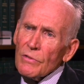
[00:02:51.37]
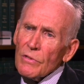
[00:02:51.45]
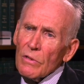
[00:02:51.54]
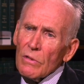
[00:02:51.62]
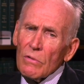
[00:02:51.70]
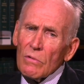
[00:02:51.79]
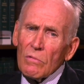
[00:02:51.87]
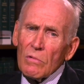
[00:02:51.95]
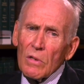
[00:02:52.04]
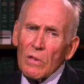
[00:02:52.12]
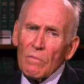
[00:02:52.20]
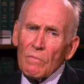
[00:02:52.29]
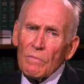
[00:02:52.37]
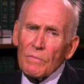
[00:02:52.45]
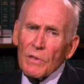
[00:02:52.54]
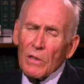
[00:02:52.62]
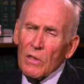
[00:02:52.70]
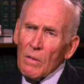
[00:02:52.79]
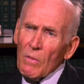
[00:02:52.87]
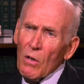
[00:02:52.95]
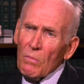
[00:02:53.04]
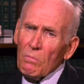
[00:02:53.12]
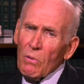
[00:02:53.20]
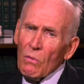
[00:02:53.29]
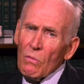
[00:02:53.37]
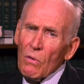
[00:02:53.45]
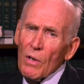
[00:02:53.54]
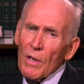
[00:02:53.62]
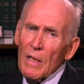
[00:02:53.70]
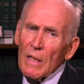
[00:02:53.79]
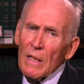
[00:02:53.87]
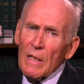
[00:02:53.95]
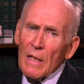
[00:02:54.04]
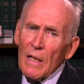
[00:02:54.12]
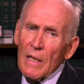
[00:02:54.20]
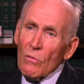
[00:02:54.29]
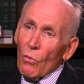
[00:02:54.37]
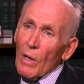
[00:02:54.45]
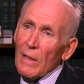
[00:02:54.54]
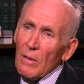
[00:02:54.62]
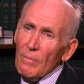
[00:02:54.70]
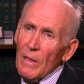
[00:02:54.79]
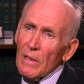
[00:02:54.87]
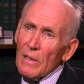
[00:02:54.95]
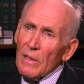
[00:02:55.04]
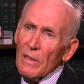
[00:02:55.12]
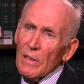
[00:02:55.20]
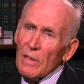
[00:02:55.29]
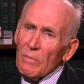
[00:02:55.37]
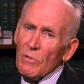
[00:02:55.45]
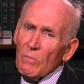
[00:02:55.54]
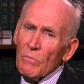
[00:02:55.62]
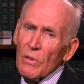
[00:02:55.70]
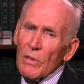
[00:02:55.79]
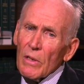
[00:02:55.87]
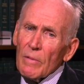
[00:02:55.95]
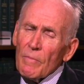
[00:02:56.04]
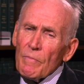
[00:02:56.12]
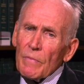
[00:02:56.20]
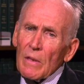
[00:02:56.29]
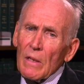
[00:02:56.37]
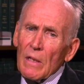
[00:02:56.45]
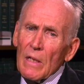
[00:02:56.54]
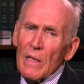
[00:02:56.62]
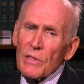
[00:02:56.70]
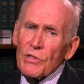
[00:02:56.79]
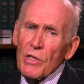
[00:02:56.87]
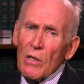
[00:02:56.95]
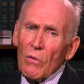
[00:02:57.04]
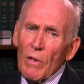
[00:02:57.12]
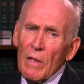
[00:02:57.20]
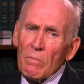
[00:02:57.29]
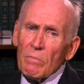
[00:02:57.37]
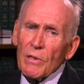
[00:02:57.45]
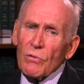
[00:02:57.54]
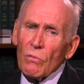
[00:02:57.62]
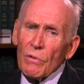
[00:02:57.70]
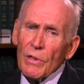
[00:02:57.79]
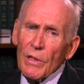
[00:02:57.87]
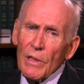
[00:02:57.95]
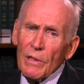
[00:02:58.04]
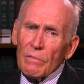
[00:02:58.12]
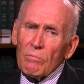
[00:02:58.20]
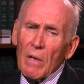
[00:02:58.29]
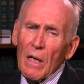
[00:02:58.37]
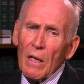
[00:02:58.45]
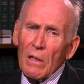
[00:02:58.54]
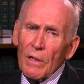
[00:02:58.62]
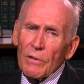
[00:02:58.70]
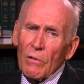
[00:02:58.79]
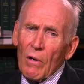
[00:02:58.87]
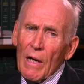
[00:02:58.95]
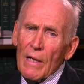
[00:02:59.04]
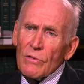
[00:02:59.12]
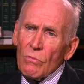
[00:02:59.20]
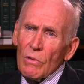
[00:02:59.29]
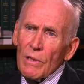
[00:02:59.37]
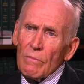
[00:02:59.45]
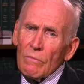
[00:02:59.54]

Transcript: to come on board. He recommended them to me. And so in between my undergraduate